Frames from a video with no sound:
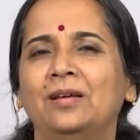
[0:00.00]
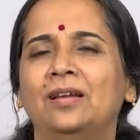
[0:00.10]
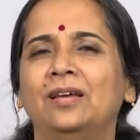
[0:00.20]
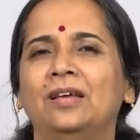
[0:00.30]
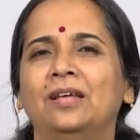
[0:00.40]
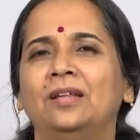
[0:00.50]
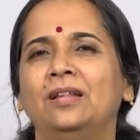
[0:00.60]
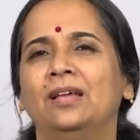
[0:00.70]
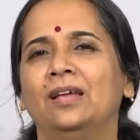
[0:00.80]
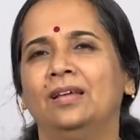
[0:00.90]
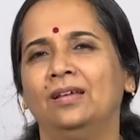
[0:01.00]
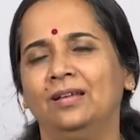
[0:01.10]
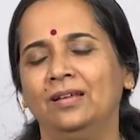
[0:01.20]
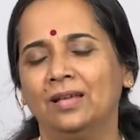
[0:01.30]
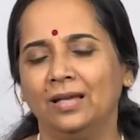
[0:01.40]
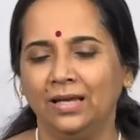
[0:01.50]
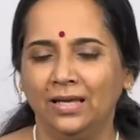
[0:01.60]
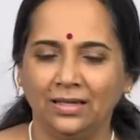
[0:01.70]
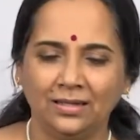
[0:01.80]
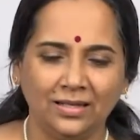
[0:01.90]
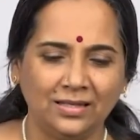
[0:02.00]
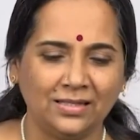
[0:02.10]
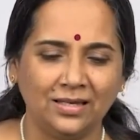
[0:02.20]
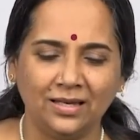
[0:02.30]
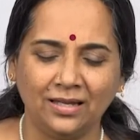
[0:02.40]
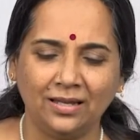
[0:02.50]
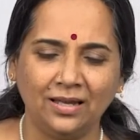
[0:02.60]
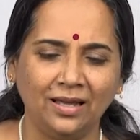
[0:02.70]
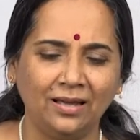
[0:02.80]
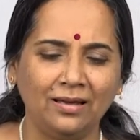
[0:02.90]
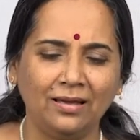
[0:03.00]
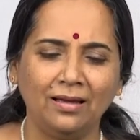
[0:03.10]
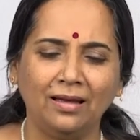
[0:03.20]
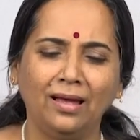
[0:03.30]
re da, da sa re ga